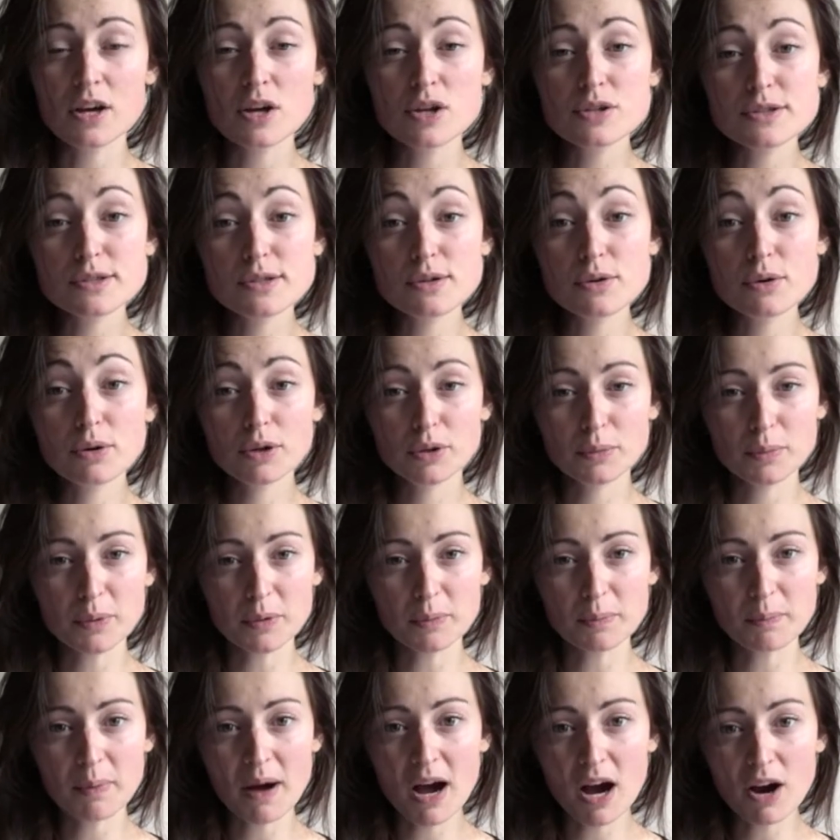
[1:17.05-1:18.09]
slower
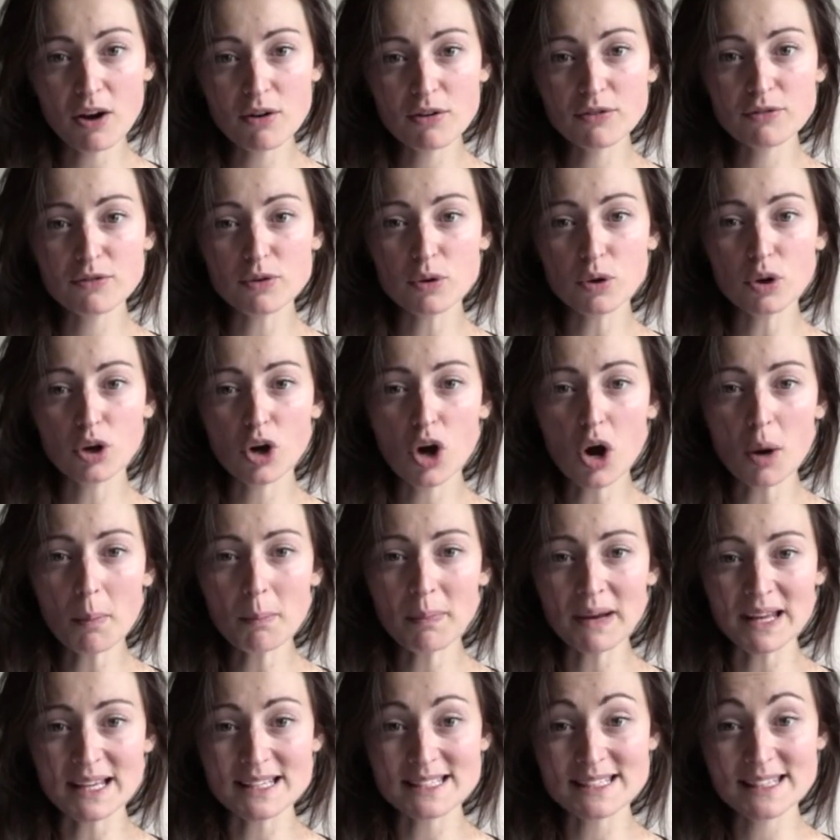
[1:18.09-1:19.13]
but powerful
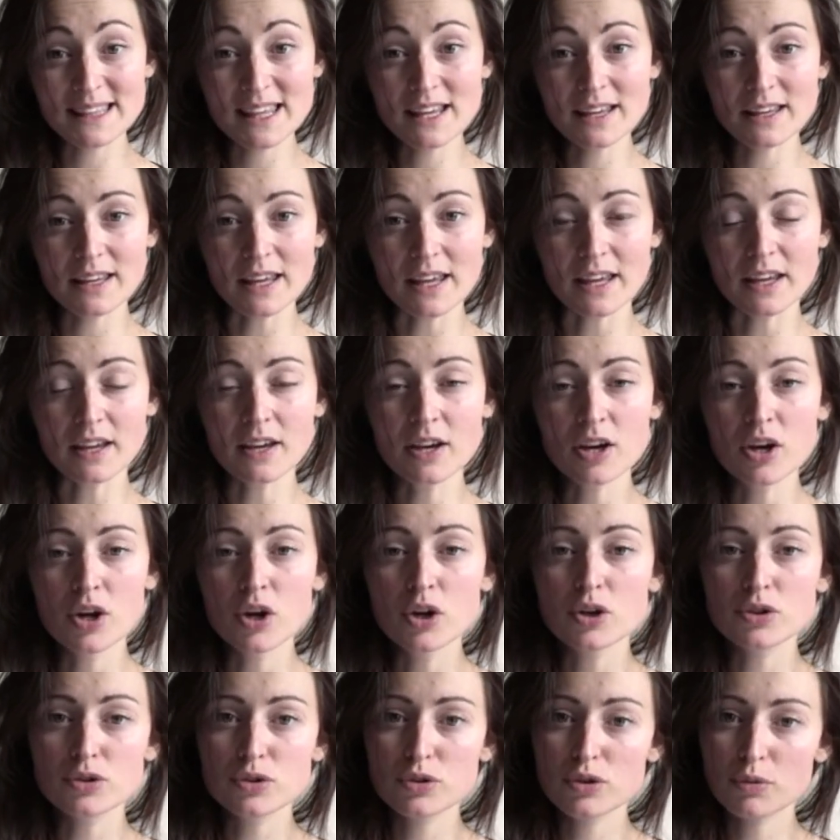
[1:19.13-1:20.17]
complex thinking
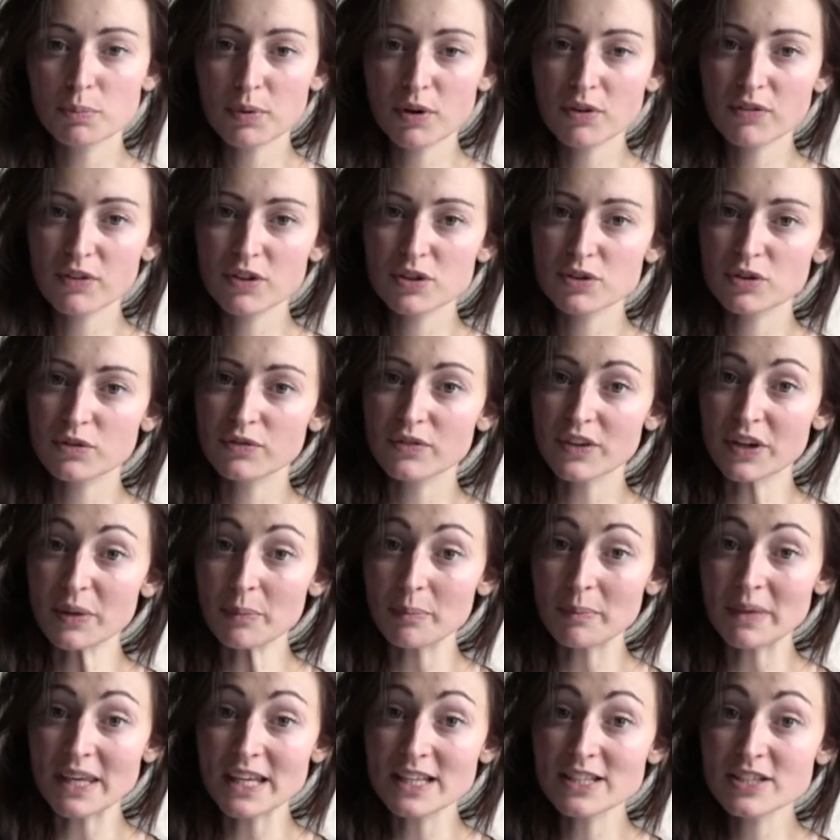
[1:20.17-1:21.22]
to the profit of
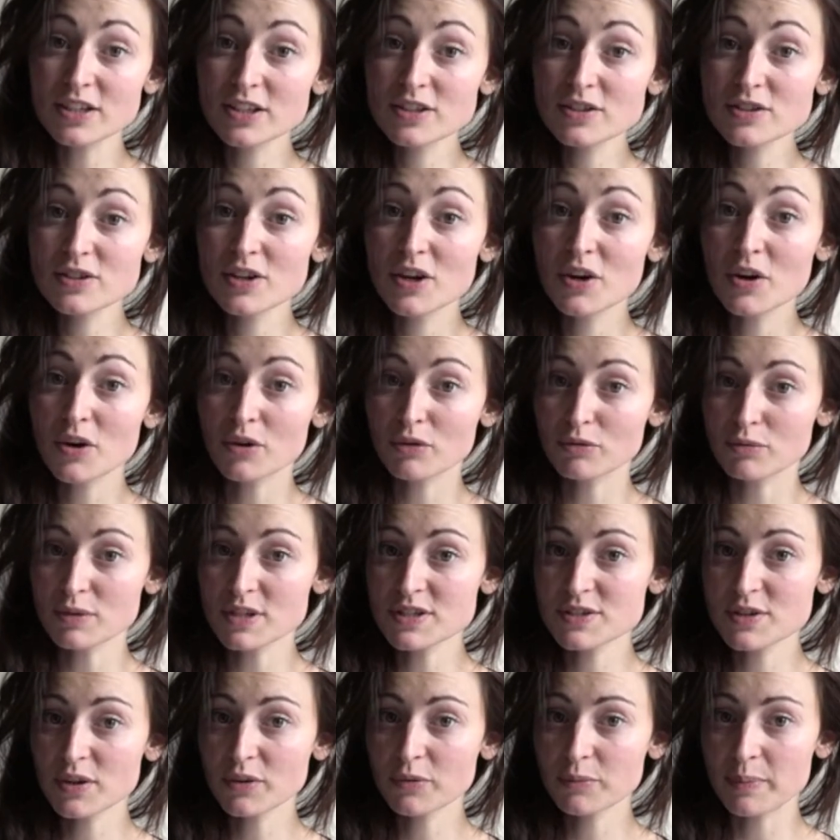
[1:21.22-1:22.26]
immediate,
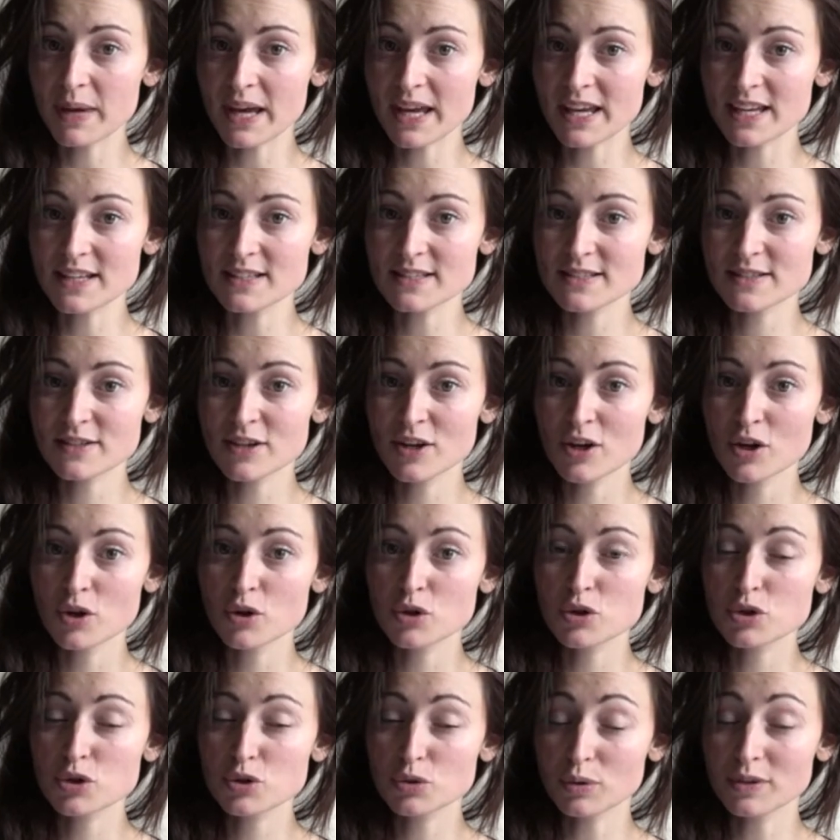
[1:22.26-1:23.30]
result-based,
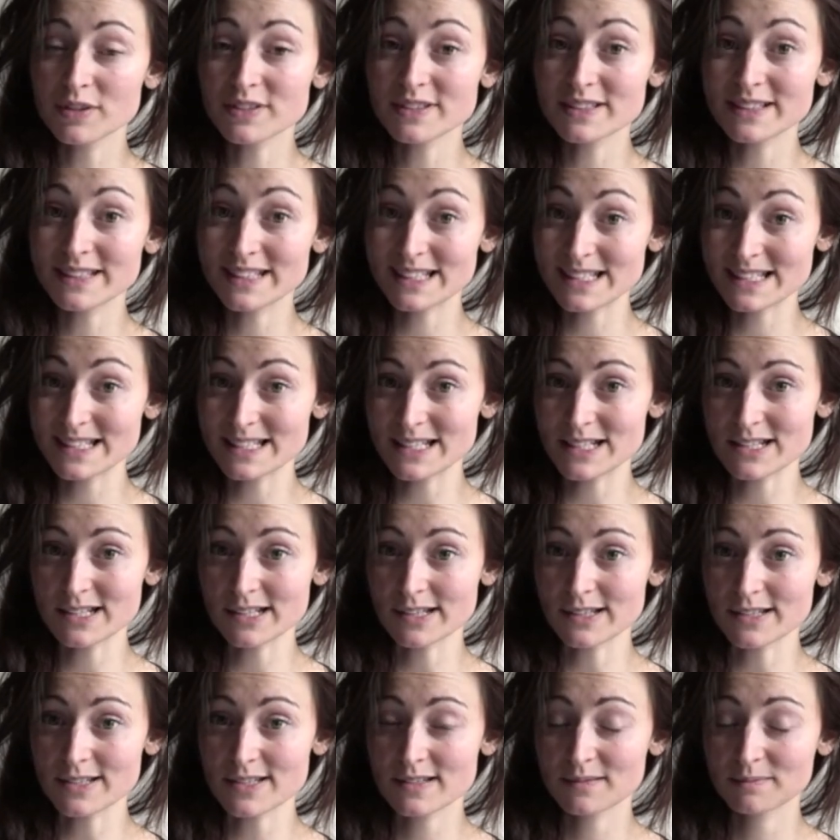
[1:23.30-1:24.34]
short
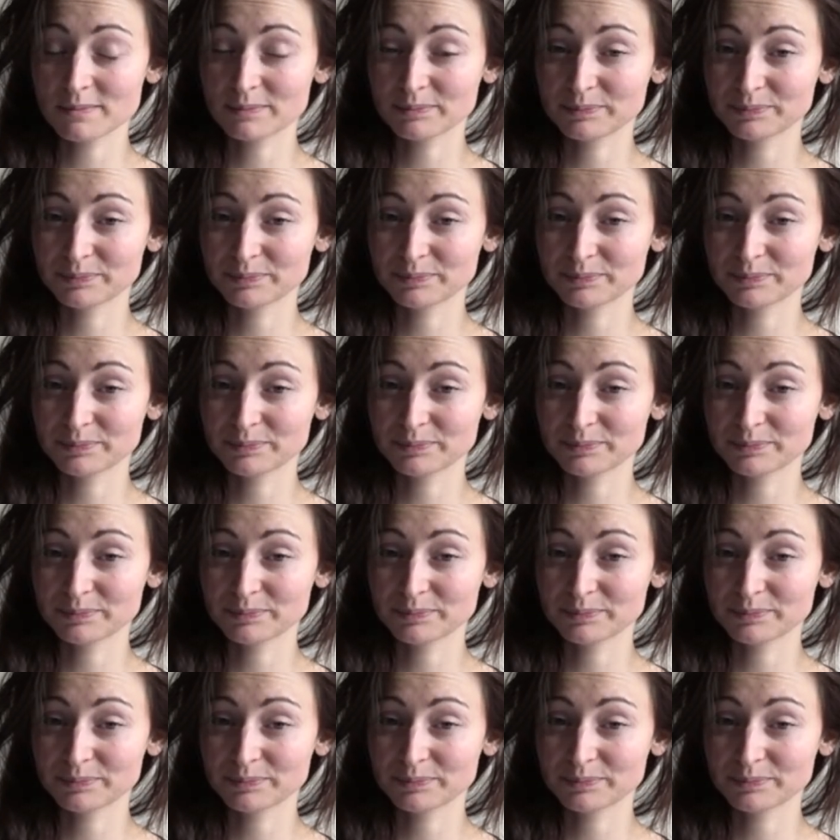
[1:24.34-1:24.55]
decisions.